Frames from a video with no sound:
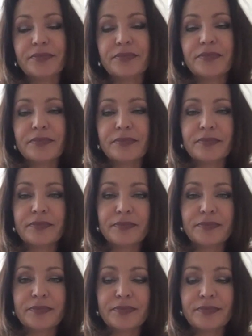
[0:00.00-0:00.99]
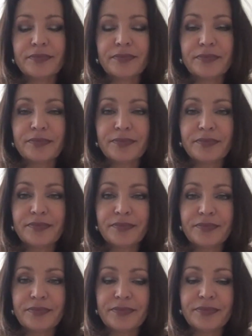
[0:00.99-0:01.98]

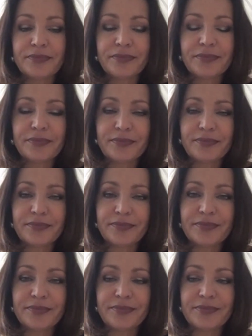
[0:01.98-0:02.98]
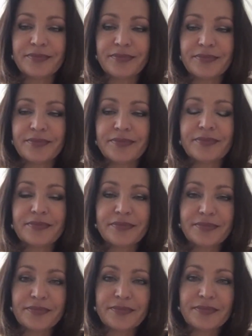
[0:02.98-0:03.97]

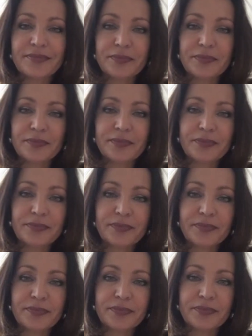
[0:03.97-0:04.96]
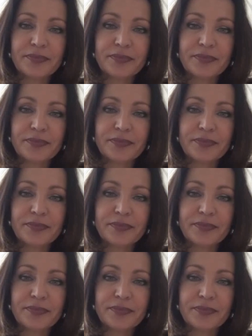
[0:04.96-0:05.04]
The person shown says nothing.